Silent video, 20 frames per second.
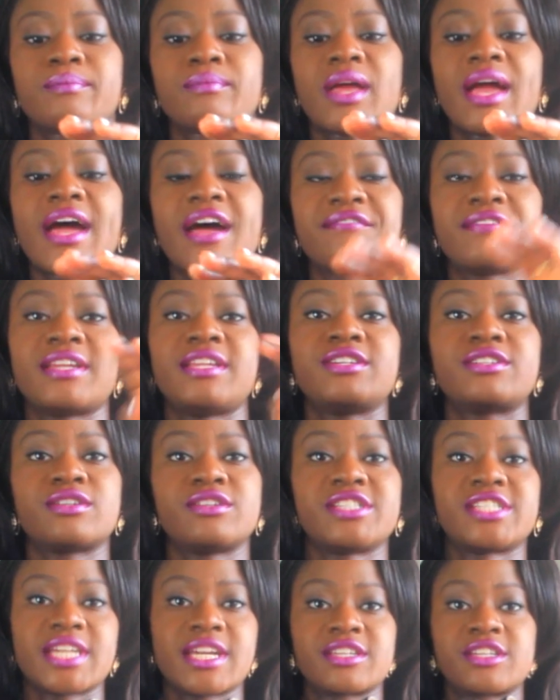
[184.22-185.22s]
have any
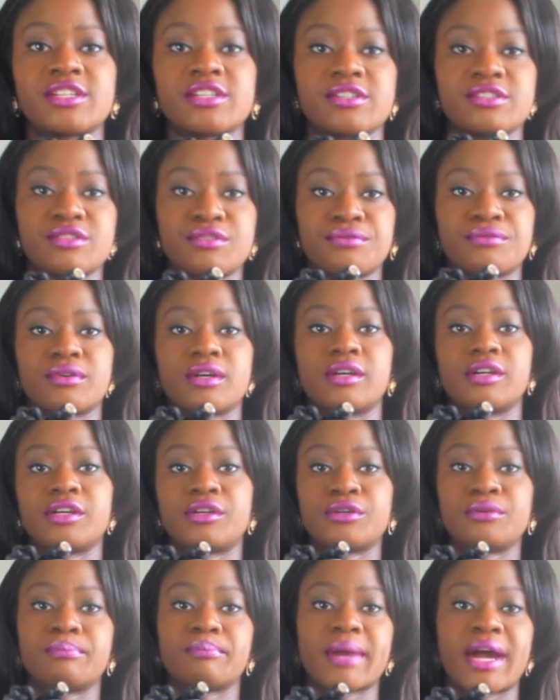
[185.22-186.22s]
suggestions for a
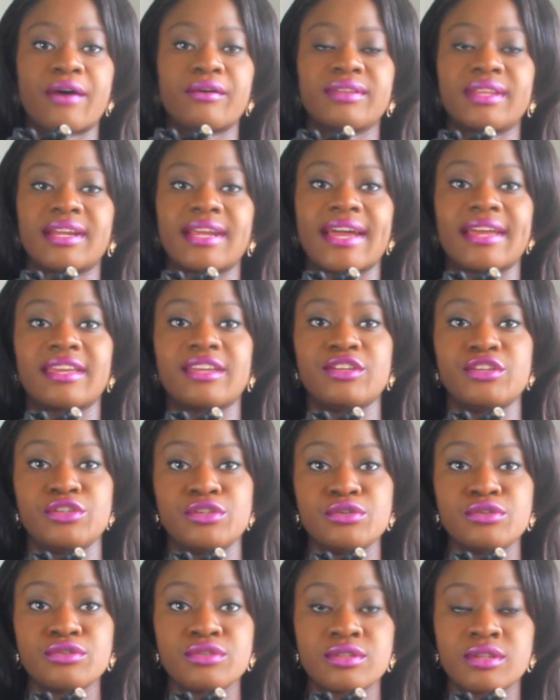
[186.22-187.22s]
good mount that I can
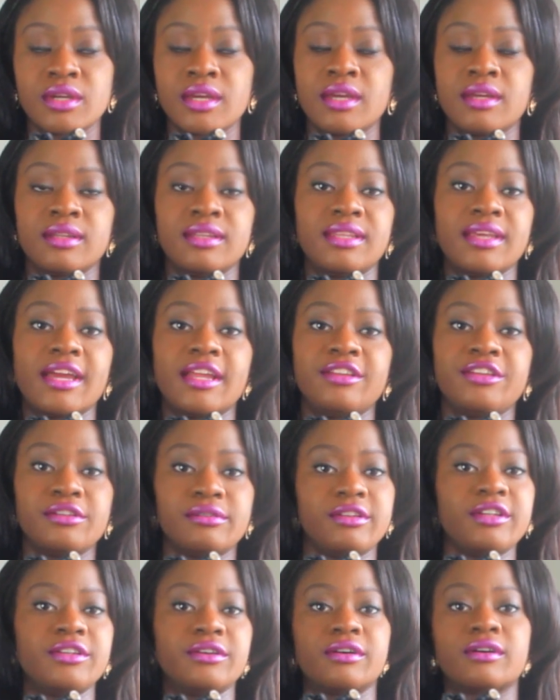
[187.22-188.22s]
use, then,
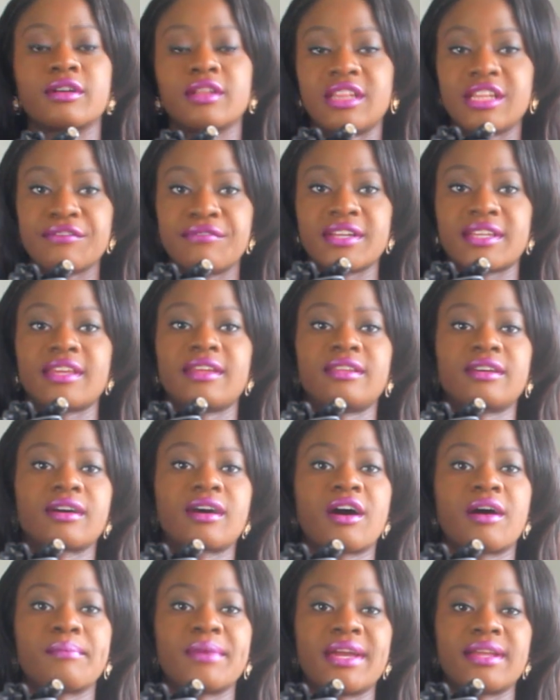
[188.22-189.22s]
you know, leave it in the
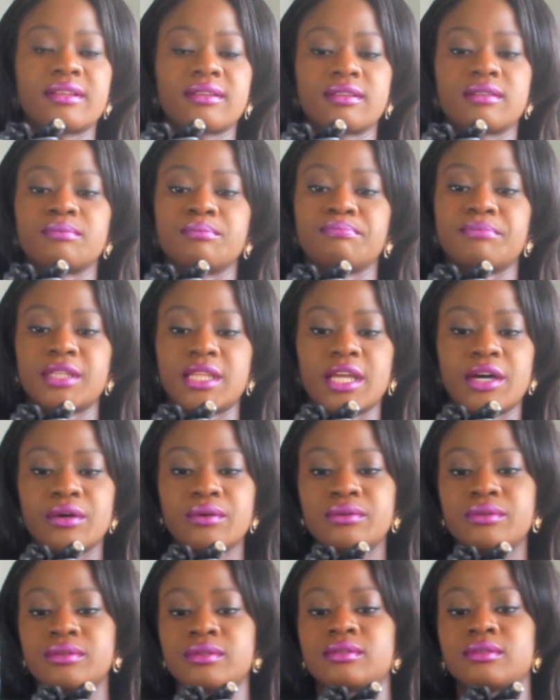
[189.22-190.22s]
comment
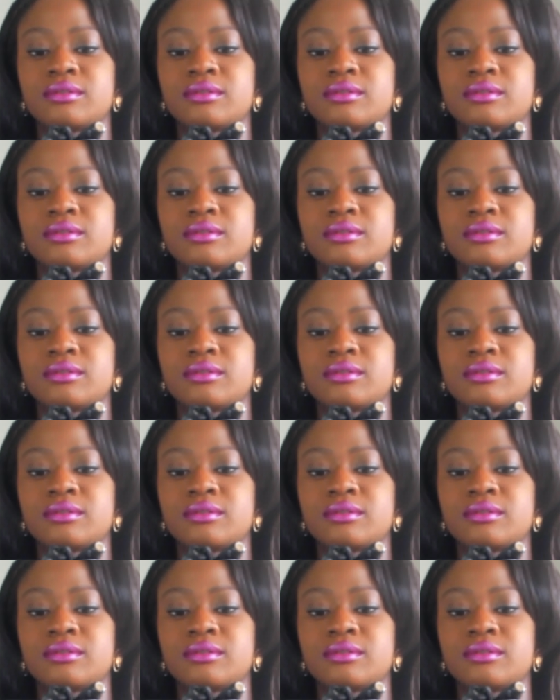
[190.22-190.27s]
below.